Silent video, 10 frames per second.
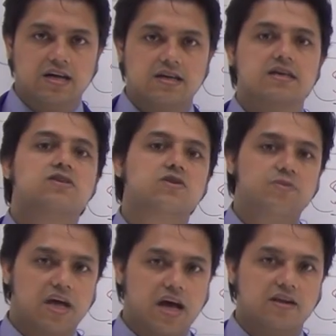It will be
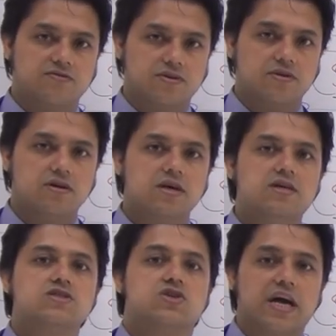helpful.
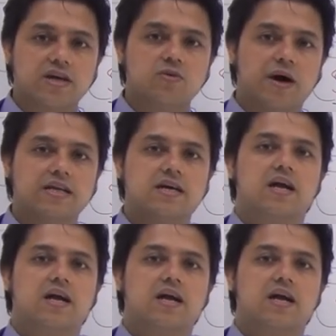So thank you, my dear.